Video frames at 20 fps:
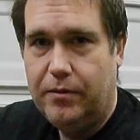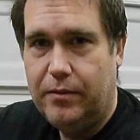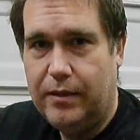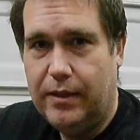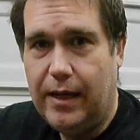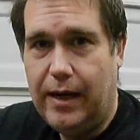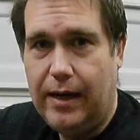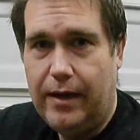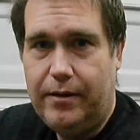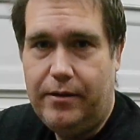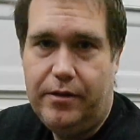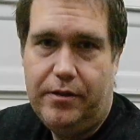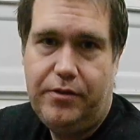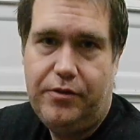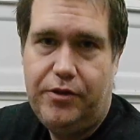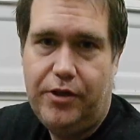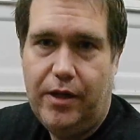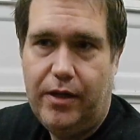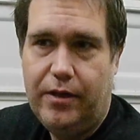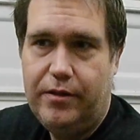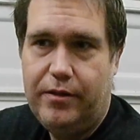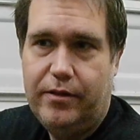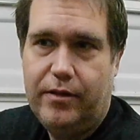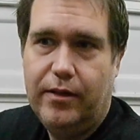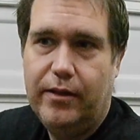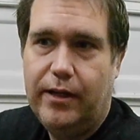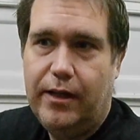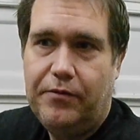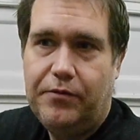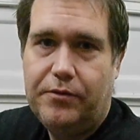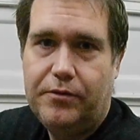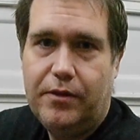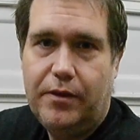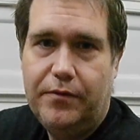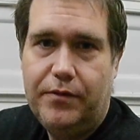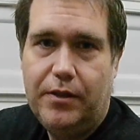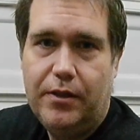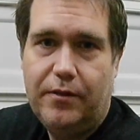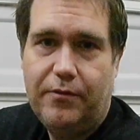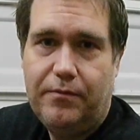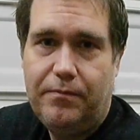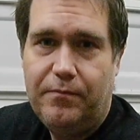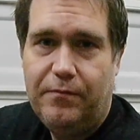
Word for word: They just judge the level of the